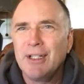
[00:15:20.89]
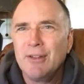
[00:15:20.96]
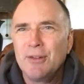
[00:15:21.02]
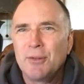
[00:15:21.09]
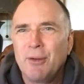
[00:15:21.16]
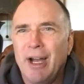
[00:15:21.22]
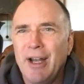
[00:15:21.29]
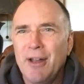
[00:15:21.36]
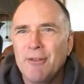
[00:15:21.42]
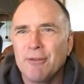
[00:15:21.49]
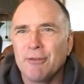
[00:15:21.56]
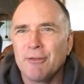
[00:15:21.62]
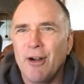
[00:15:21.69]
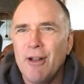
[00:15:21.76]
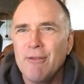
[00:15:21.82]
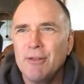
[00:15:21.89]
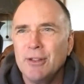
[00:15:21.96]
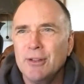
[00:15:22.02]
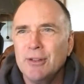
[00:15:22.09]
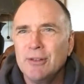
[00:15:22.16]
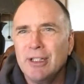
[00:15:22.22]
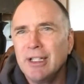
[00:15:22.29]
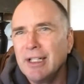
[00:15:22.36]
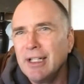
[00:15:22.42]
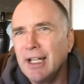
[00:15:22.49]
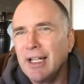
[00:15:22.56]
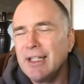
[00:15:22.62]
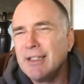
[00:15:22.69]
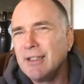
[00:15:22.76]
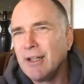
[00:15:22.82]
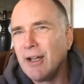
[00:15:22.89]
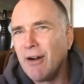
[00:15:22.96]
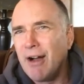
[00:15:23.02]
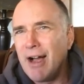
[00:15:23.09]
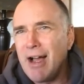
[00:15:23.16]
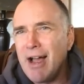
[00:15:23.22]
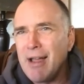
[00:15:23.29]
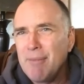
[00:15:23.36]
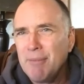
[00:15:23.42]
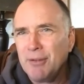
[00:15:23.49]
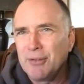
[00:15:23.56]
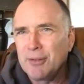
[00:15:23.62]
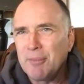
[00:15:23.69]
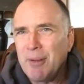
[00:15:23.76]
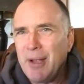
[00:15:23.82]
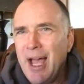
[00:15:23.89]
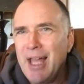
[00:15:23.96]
kids right in front of you and you go, "Hi, I'm Mr.